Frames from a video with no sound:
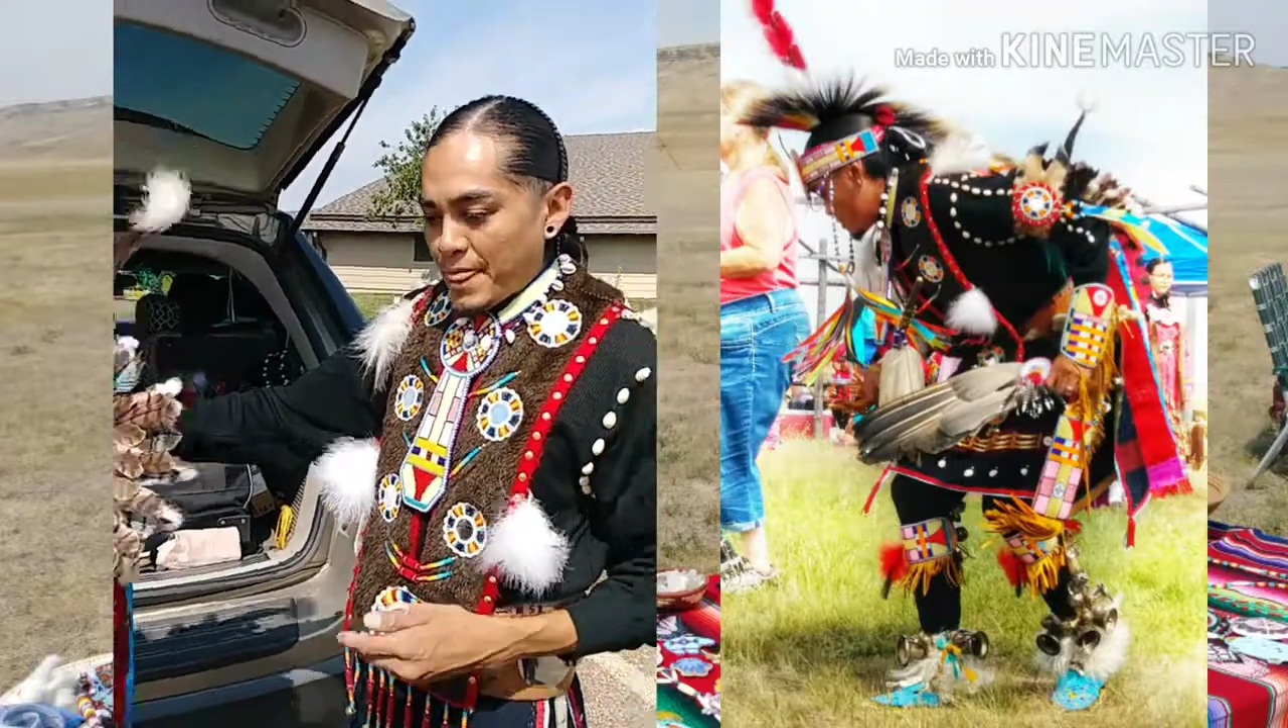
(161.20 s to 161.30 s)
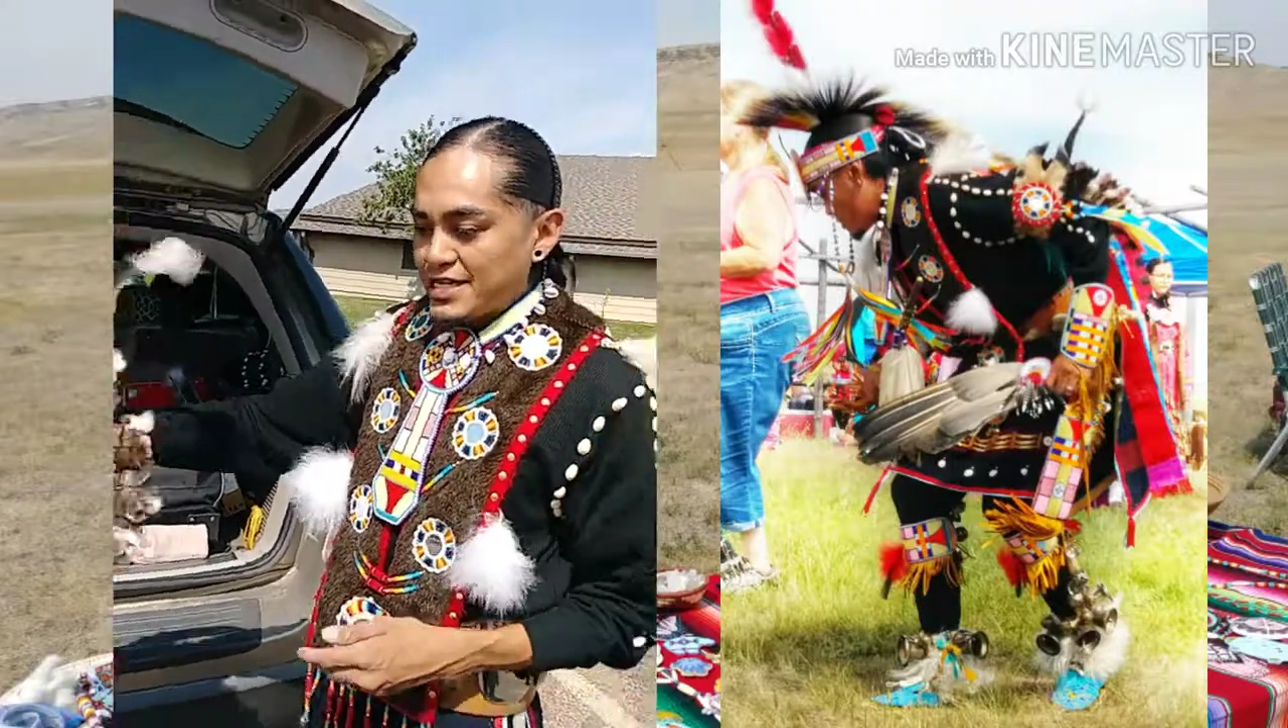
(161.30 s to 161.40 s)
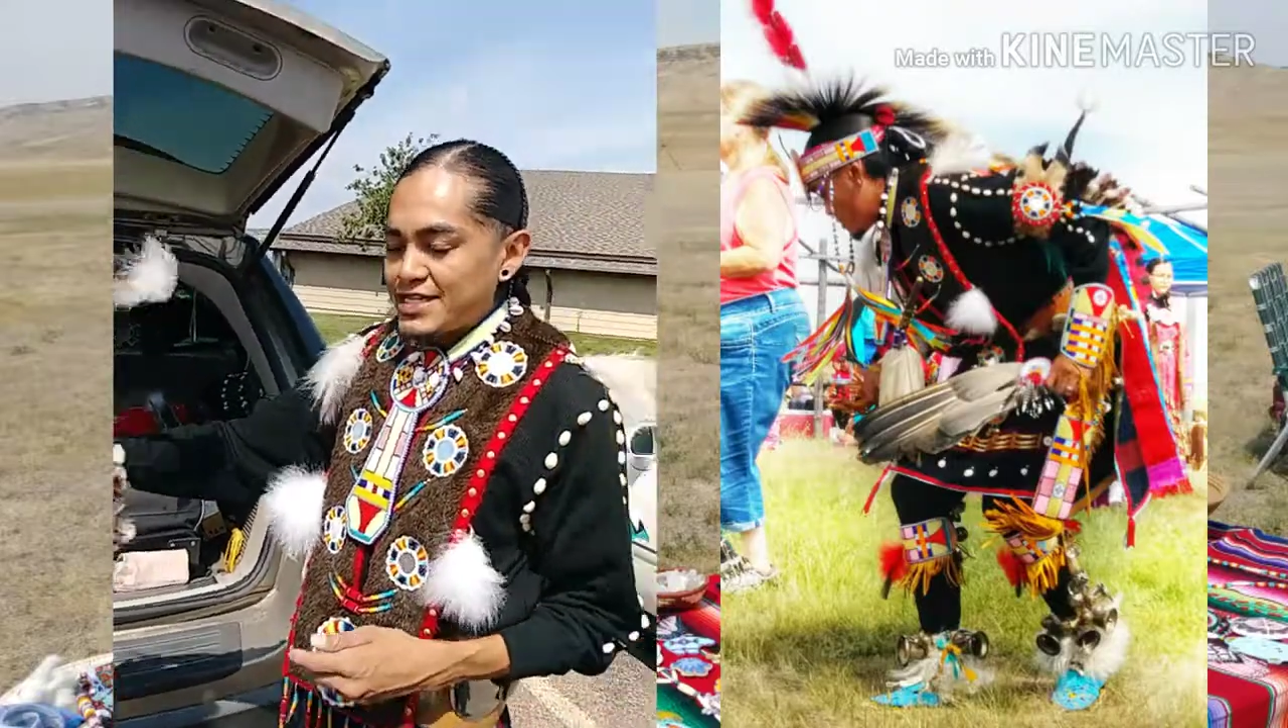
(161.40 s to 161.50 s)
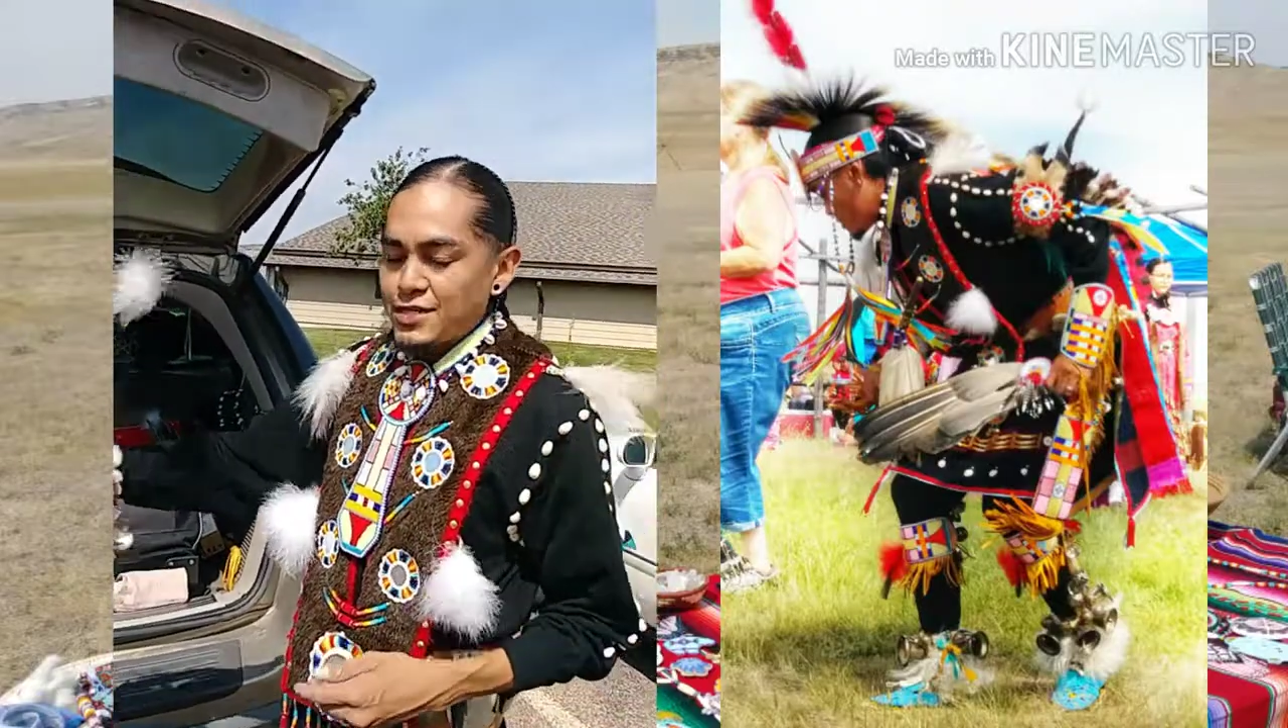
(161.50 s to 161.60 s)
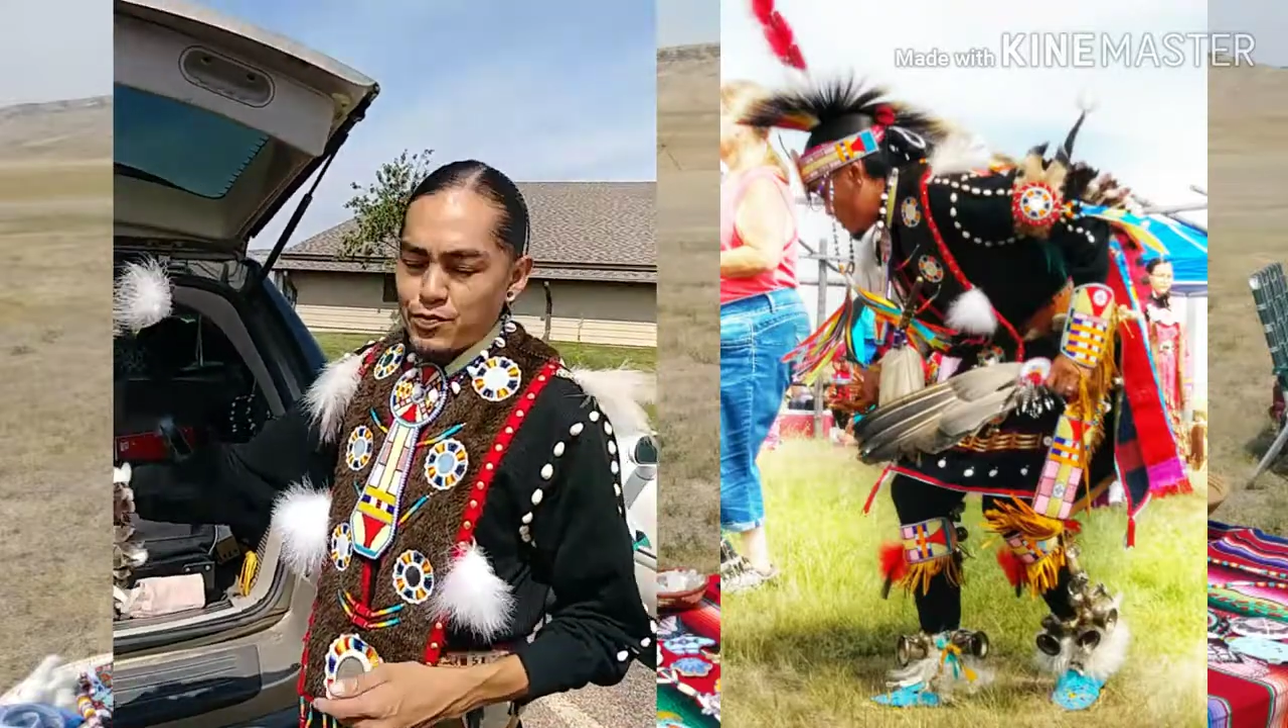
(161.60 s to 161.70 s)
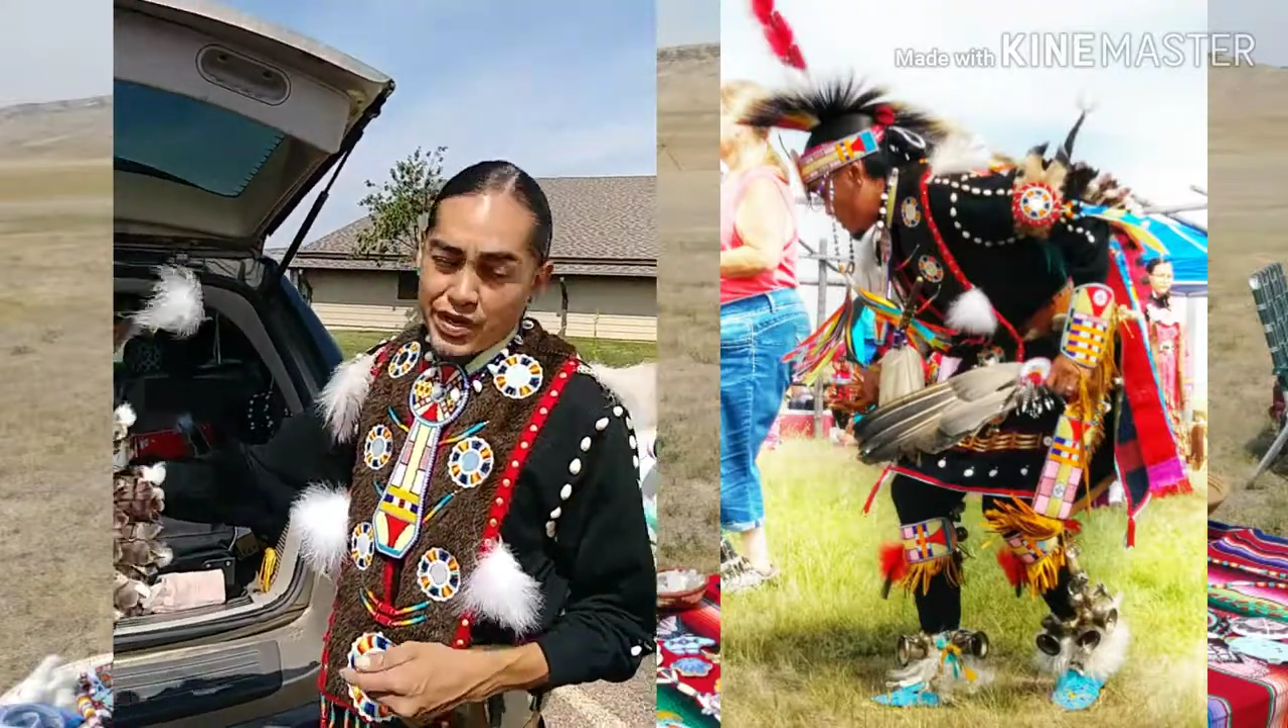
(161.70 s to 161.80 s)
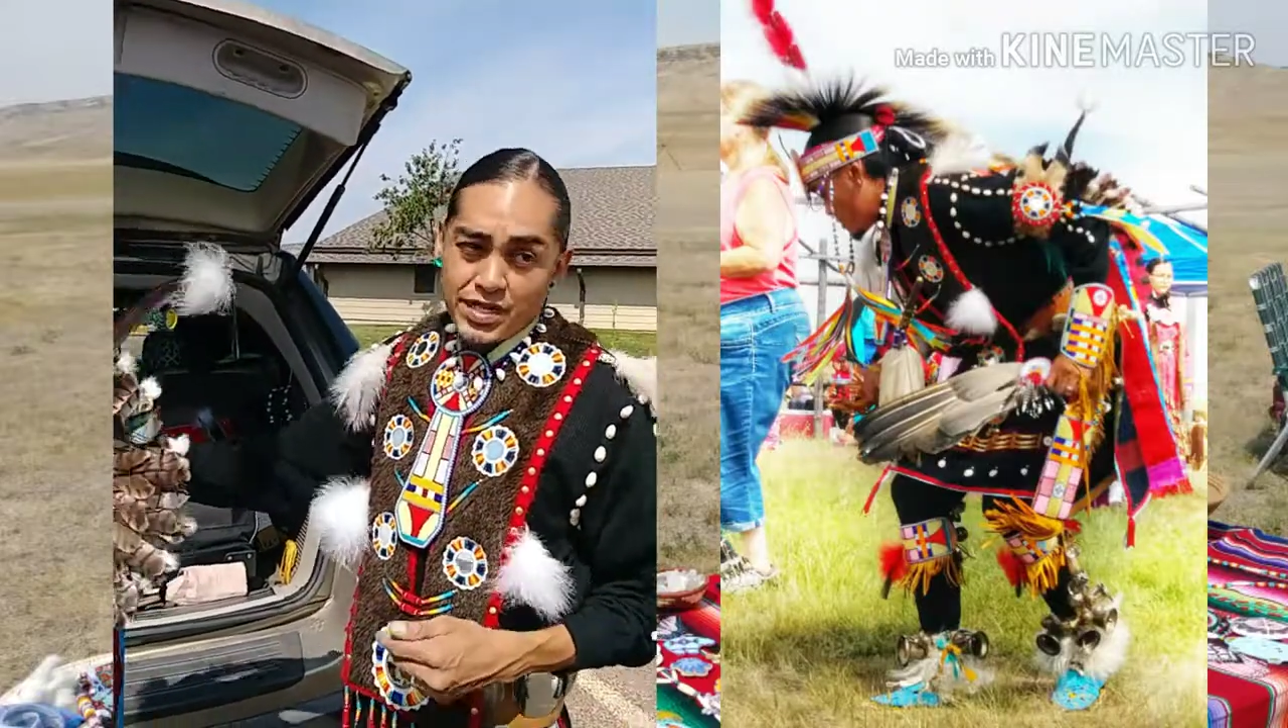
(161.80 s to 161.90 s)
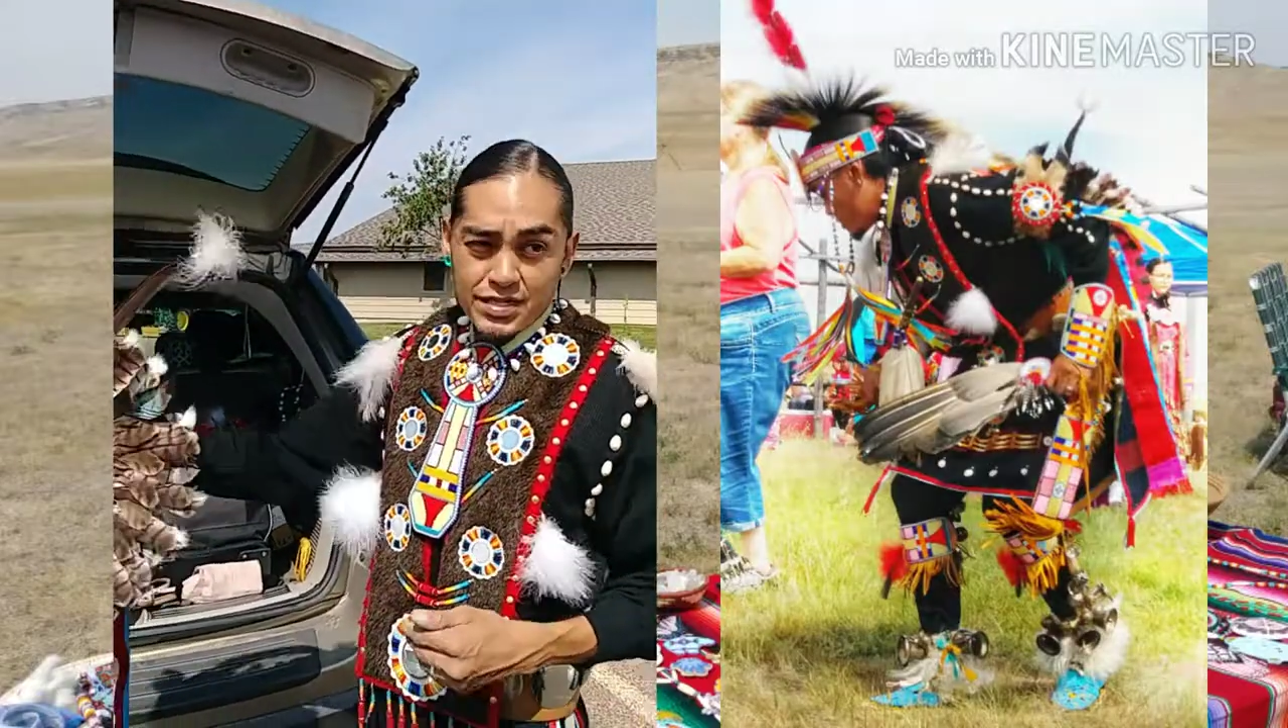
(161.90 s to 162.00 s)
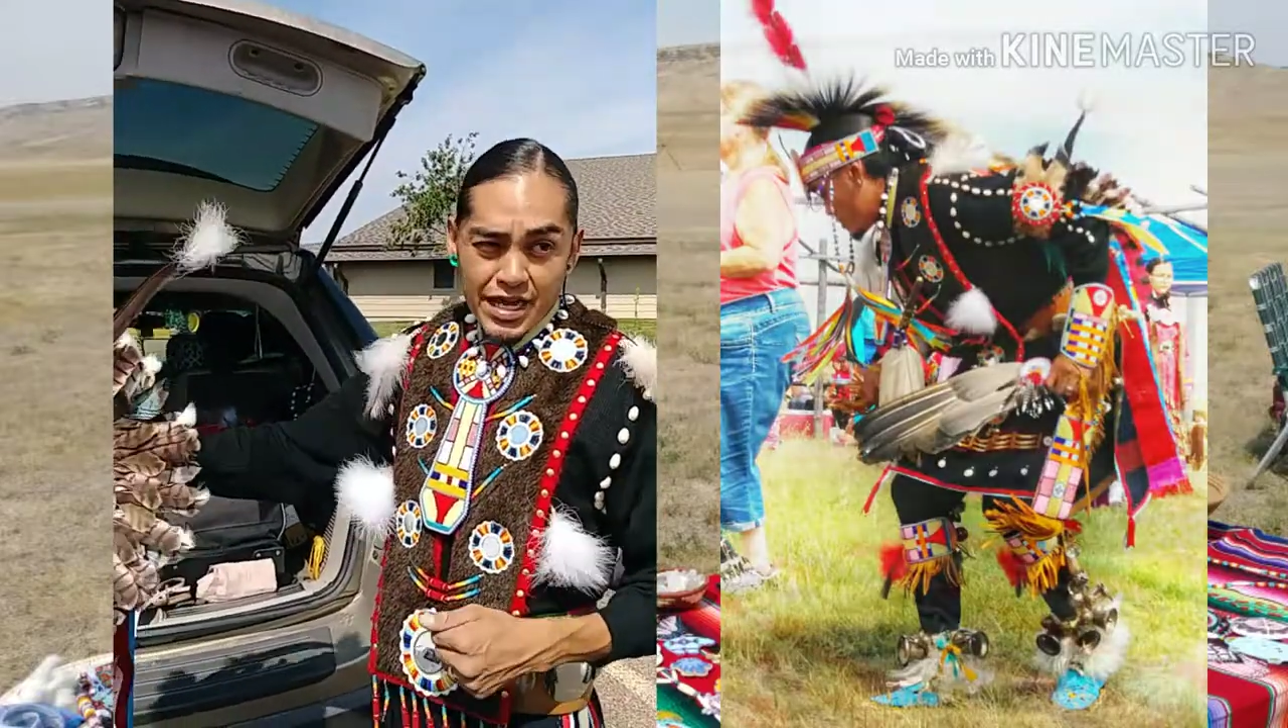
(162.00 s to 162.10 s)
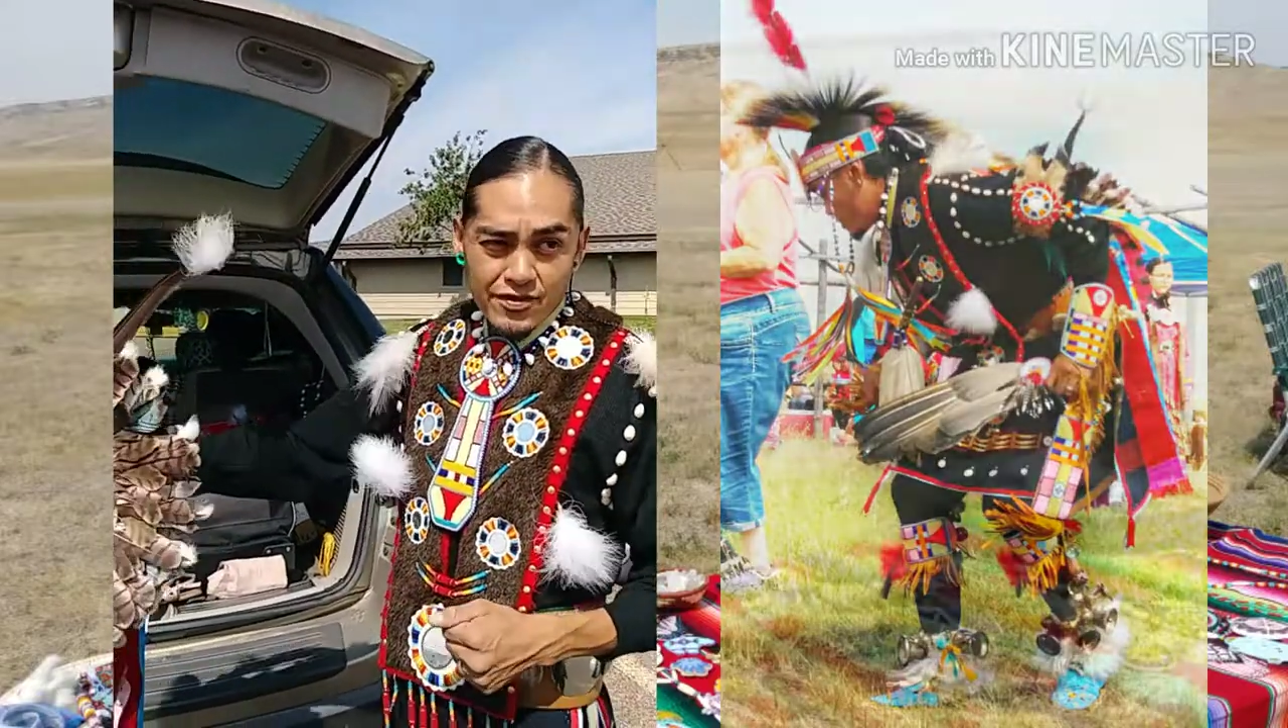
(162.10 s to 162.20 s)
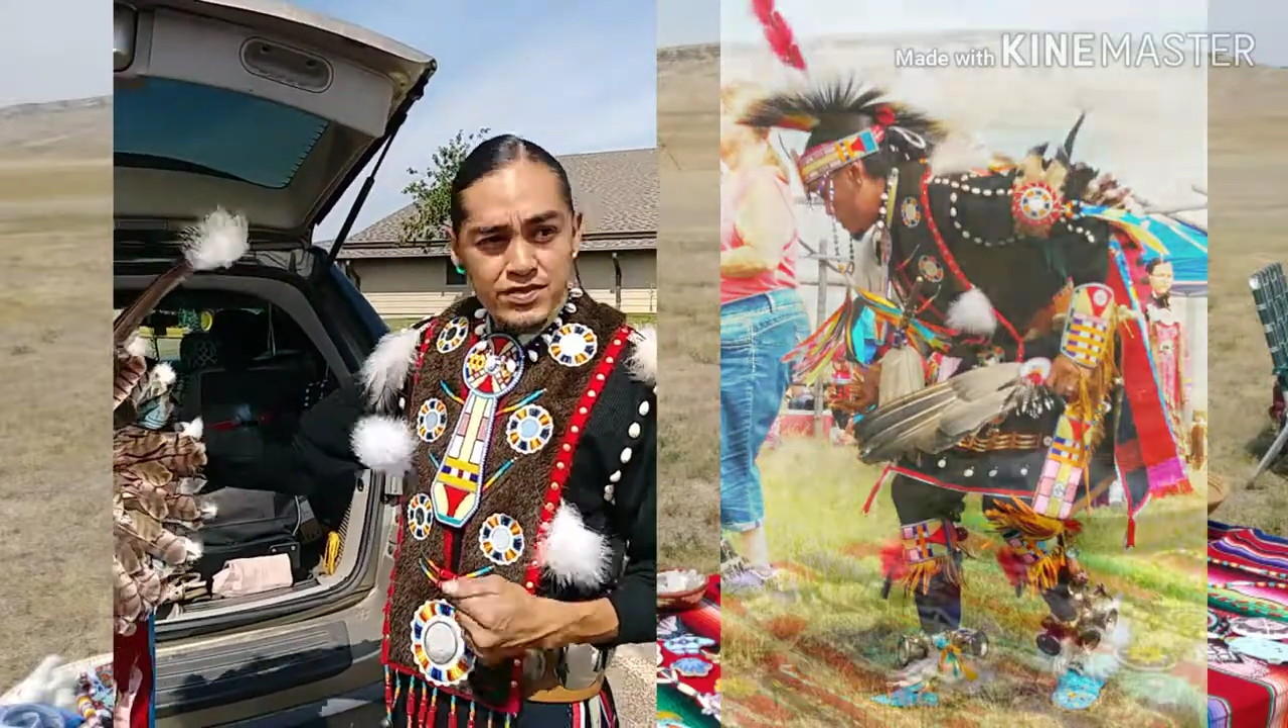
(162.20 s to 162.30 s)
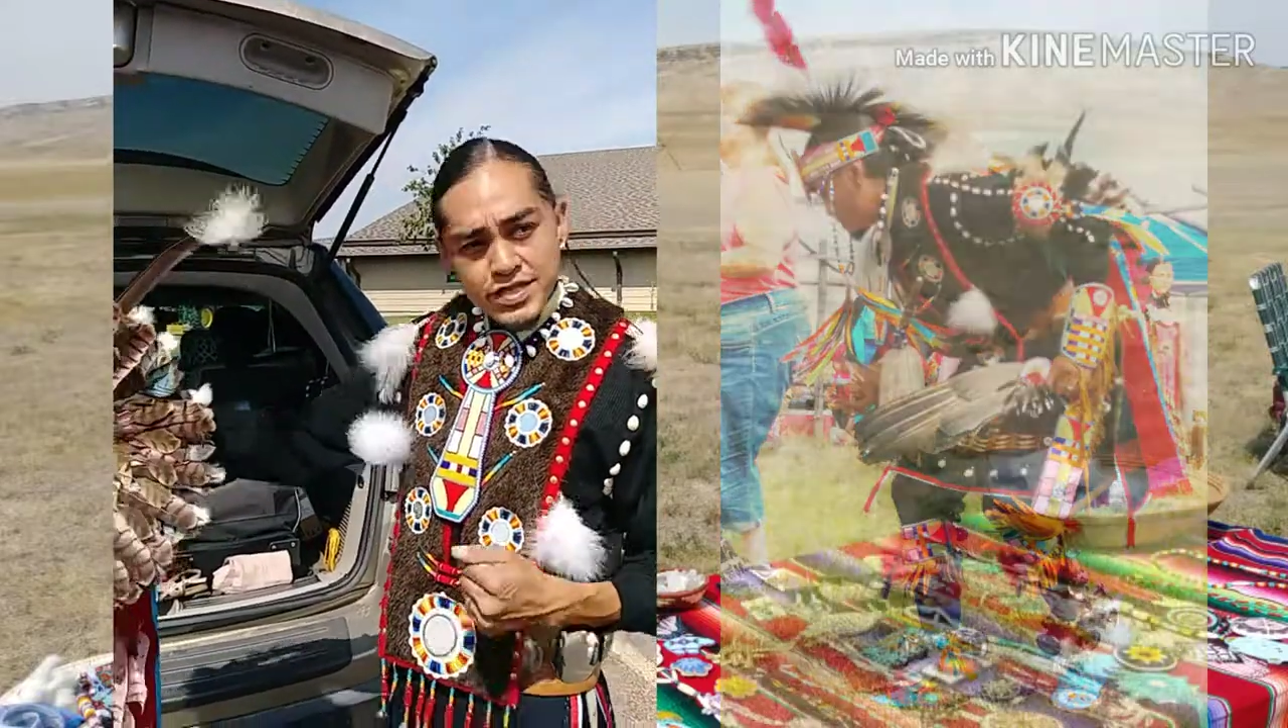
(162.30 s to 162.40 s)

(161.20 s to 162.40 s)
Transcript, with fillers: celebrating life,